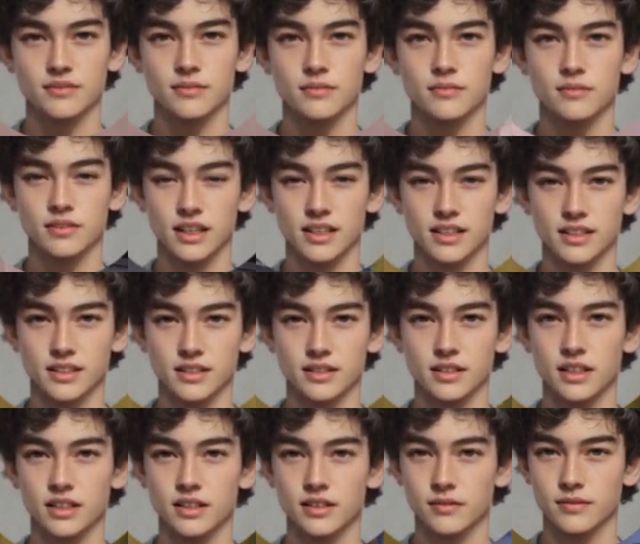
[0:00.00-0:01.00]
and refining your
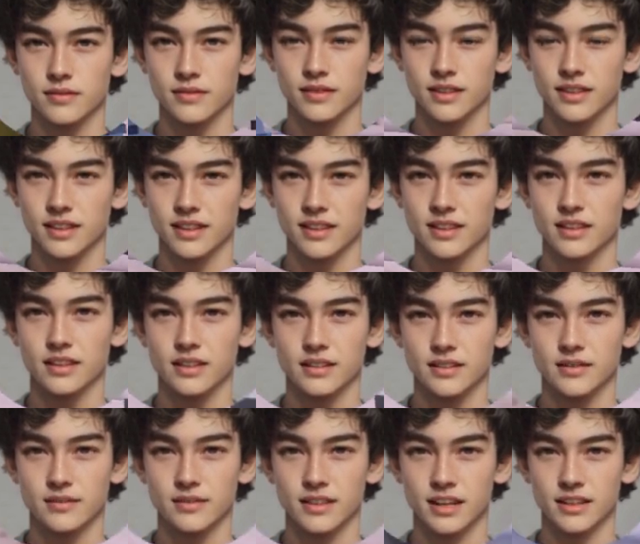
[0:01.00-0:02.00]
skills.
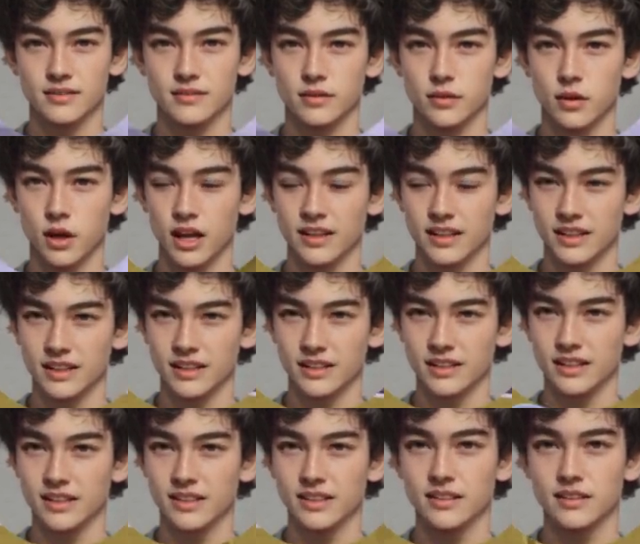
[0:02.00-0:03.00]
Thanks for watching,
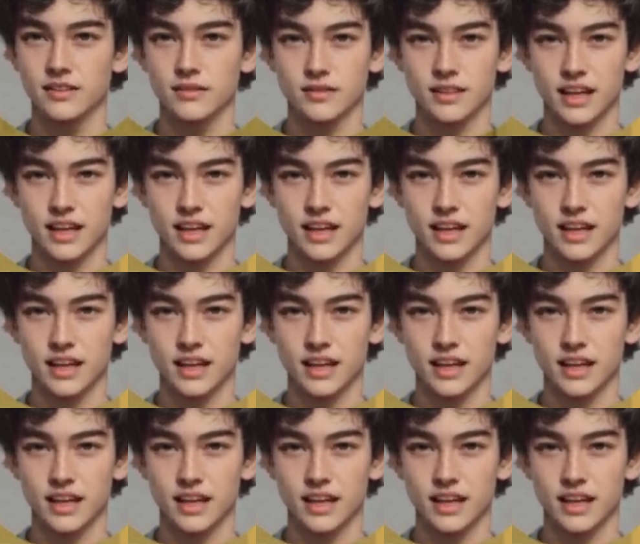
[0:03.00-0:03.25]
and until